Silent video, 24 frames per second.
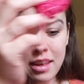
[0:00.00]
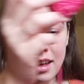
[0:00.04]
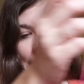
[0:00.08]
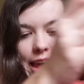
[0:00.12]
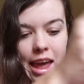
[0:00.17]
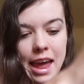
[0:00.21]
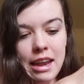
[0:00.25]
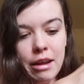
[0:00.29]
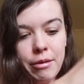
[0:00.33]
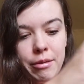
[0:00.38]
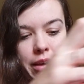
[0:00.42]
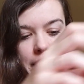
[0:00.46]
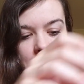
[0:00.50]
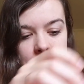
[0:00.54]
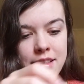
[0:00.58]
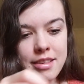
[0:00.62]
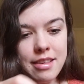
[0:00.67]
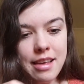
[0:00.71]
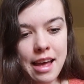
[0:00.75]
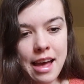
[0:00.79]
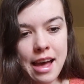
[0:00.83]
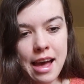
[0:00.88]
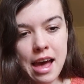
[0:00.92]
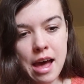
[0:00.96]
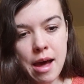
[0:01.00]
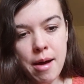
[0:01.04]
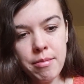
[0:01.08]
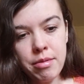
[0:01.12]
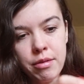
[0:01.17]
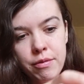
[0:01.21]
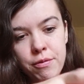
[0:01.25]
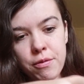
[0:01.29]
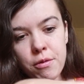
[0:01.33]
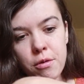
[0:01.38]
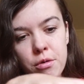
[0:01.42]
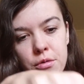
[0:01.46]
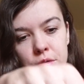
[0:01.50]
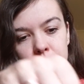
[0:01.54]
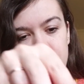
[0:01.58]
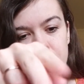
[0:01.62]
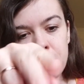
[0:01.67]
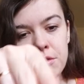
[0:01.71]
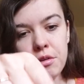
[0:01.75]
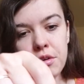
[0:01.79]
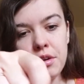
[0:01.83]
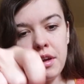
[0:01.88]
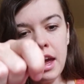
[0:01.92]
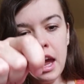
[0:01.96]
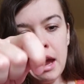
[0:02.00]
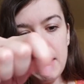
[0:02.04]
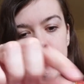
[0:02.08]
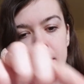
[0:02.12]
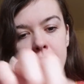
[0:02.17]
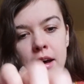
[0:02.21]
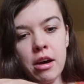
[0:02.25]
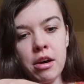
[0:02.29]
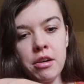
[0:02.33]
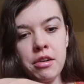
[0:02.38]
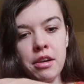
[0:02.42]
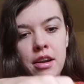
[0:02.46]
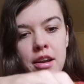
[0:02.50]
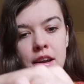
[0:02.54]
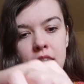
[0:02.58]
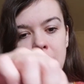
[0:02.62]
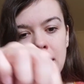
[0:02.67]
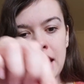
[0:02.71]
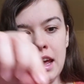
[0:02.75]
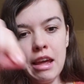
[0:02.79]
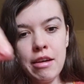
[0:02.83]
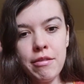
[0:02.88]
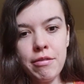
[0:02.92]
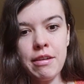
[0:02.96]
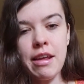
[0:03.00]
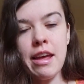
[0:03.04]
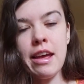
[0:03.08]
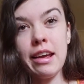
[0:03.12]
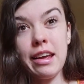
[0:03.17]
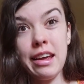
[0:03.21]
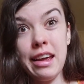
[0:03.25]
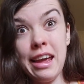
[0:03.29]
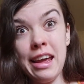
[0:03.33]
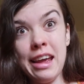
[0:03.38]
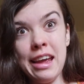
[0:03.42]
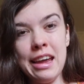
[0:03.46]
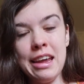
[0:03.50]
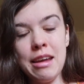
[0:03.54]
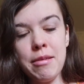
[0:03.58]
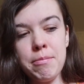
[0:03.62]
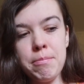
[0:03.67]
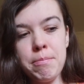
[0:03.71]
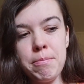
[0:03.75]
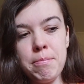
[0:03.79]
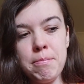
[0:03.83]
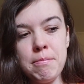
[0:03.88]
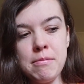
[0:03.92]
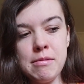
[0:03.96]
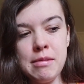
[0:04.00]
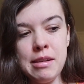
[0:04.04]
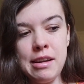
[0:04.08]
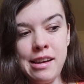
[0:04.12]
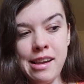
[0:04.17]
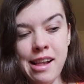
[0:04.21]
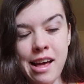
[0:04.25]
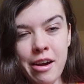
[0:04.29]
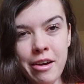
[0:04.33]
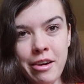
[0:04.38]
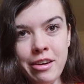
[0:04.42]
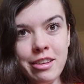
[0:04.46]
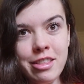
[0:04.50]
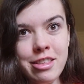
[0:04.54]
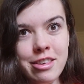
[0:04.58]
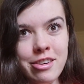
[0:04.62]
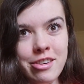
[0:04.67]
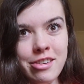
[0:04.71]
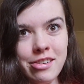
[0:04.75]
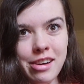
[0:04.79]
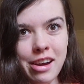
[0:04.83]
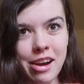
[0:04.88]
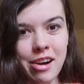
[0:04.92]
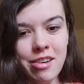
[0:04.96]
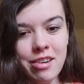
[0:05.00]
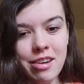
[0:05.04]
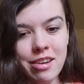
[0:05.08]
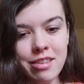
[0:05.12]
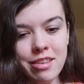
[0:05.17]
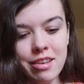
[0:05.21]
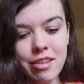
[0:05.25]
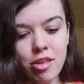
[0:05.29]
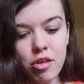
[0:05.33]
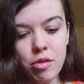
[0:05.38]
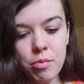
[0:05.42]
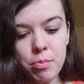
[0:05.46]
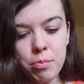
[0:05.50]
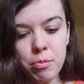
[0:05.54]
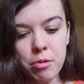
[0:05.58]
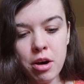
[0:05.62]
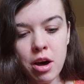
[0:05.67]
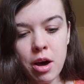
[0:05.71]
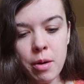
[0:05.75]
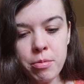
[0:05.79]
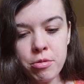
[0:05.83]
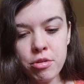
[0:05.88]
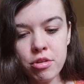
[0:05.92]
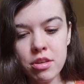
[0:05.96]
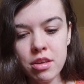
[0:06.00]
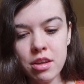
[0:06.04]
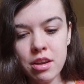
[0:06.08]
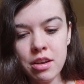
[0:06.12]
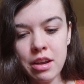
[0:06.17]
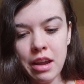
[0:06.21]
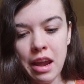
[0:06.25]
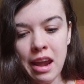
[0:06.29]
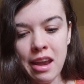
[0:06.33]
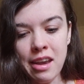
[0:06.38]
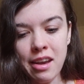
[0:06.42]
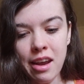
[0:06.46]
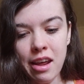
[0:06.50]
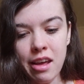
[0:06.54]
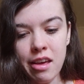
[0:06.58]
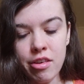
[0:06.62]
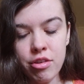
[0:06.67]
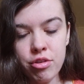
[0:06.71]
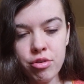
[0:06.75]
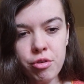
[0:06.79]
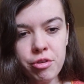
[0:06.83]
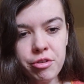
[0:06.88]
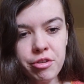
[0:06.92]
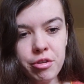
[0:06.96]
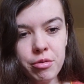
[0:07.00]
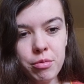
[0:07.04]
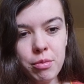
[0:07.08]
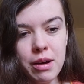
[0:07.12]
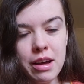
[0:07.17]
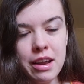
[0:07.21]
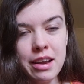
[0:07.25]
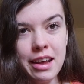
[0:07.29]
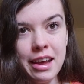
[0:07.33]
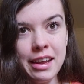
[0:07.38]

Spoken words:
Anyways, the 4th clue came out and it gave like a larger garter stitch option and a shorter one,